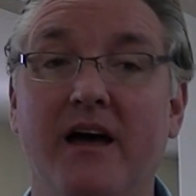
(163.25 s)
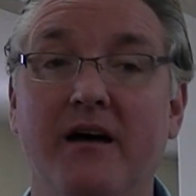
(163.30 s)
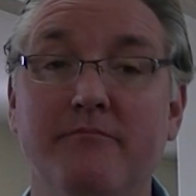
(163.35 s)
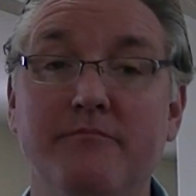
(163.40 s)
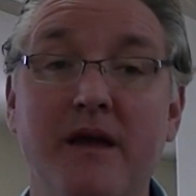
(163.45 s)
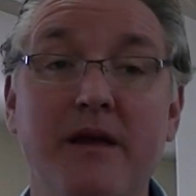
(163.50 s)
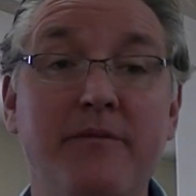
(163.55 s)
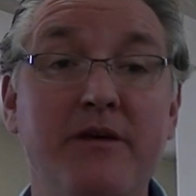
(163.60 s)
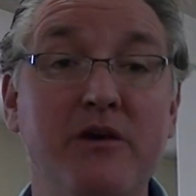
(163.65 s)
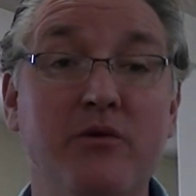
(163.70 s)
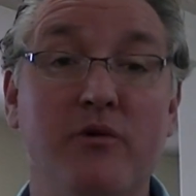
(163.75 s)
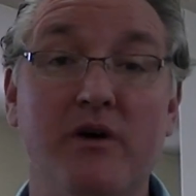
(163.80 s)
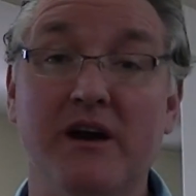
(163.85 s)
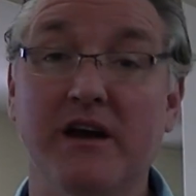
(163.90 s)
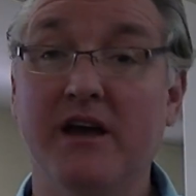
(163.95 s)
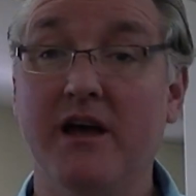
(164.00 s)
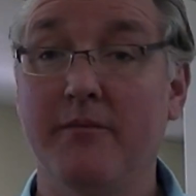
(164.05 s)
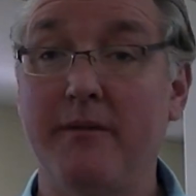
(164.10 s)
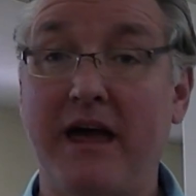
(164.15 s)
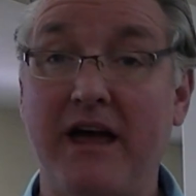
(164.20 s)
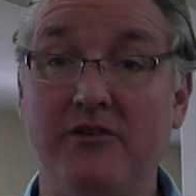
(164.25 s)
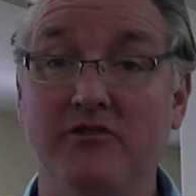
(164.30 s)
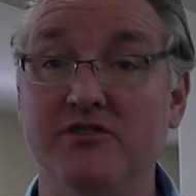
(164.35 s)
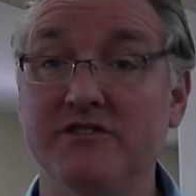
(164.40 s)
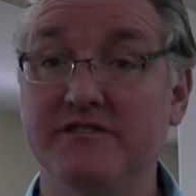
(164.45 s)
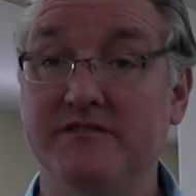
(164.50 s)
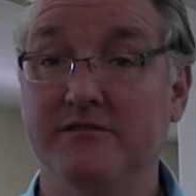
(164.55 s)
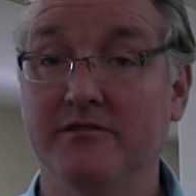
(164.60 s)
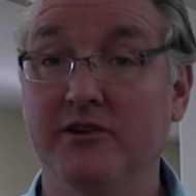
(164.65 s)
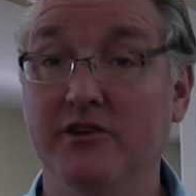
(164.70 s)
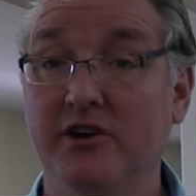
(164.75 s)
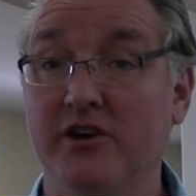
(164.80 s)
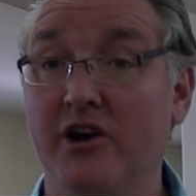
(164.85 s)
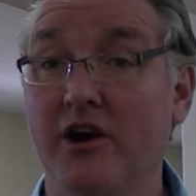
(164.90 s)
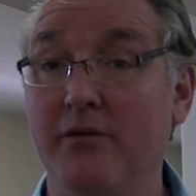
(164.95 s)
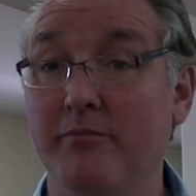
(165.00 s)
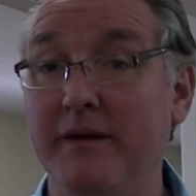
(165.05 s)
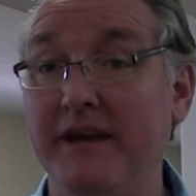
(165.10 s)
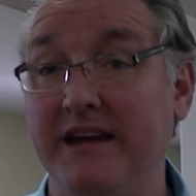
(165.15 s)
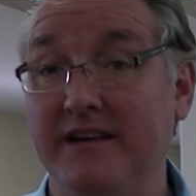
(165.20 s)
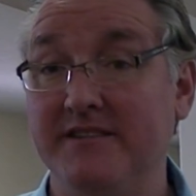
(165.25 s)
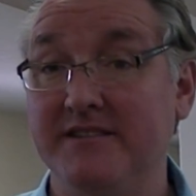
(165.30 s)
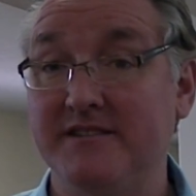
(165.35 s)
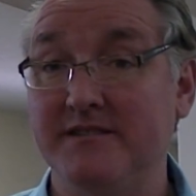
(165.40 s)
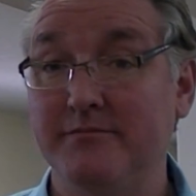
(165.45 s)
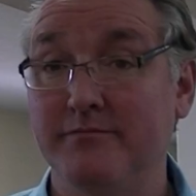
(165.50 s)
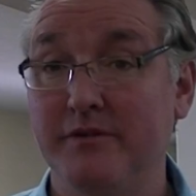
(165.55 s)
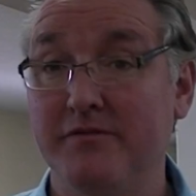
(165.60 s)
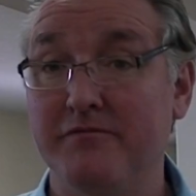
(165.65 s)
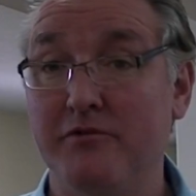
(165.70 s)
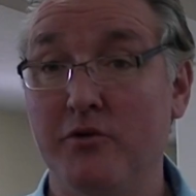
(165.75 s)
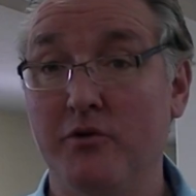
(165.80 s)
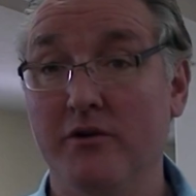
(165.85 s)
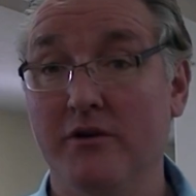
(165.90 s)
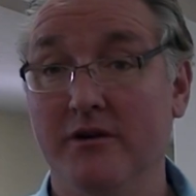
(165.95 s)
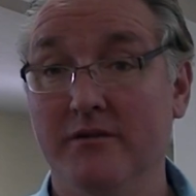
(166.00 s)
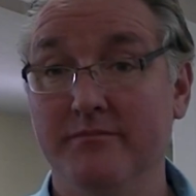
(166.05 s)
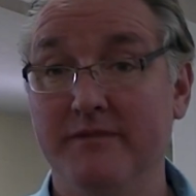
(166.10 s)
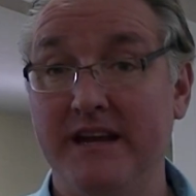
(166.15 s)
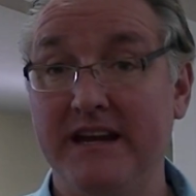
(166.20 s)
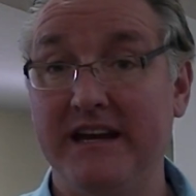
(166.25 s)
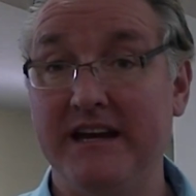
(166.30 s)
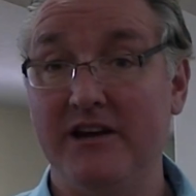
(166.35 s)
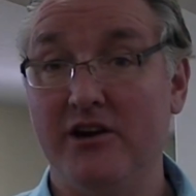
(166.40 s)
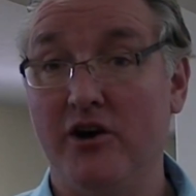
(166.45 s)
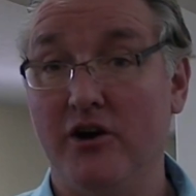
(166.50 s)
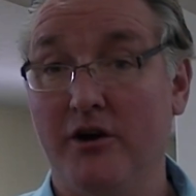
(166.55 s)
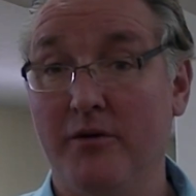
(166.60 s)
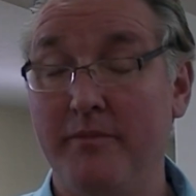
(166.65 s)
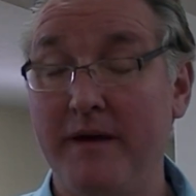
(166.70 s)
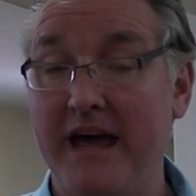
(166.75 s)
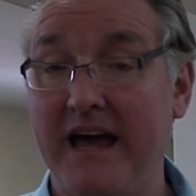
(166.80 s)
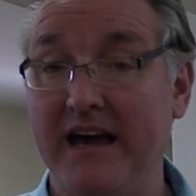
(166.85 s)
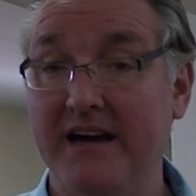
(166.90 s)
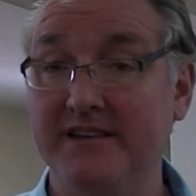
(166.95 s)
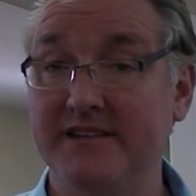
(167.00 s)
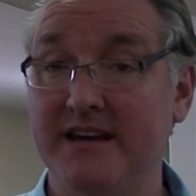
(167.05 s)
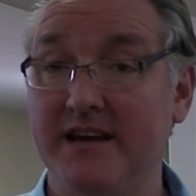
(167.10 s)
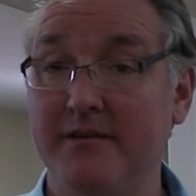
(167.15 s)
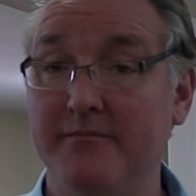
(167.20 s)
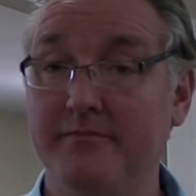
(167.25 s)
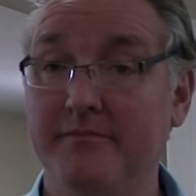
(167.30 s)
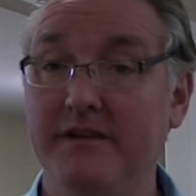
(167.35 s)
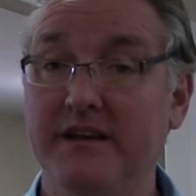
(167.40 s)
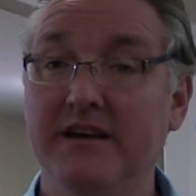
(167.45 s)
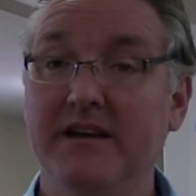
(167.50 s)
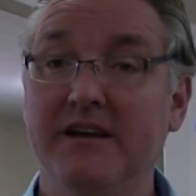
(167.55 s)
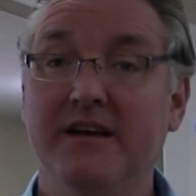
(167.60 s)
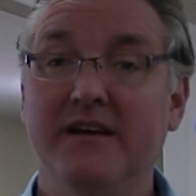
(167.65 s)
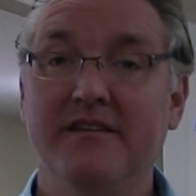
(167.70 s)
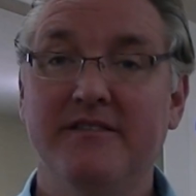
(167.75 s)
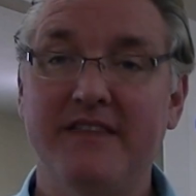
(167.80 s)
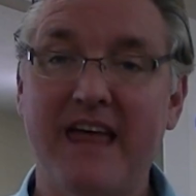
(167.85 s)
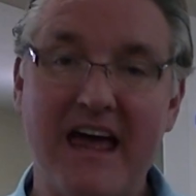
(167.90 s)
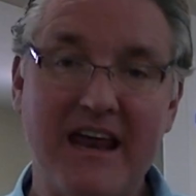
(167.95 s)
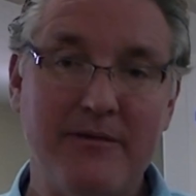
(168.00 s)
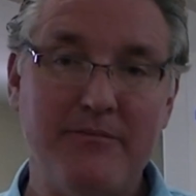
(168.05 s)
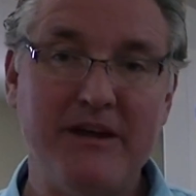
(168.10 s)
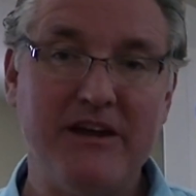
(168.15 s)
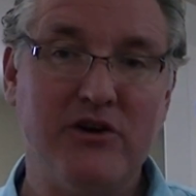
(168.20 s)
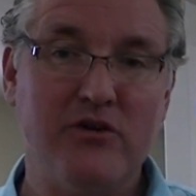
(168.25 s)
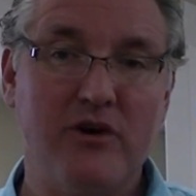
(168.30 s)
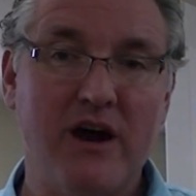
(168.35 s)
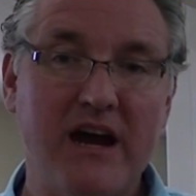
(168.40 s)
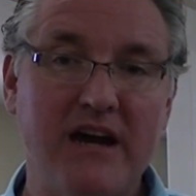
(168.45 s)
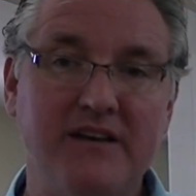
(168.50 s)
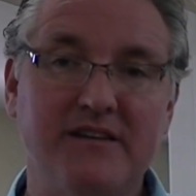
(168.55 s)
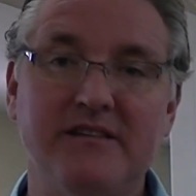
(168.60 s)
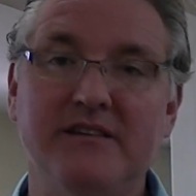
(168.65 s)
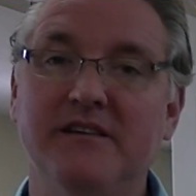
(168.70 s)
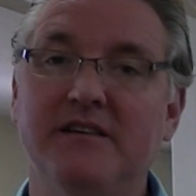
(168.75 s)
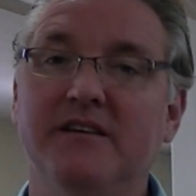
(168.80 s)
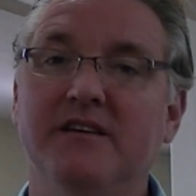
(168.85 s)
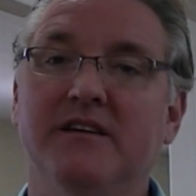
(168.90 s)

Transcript: maybe you want to come out and just look at our bits before they get all packed up, that'd be great.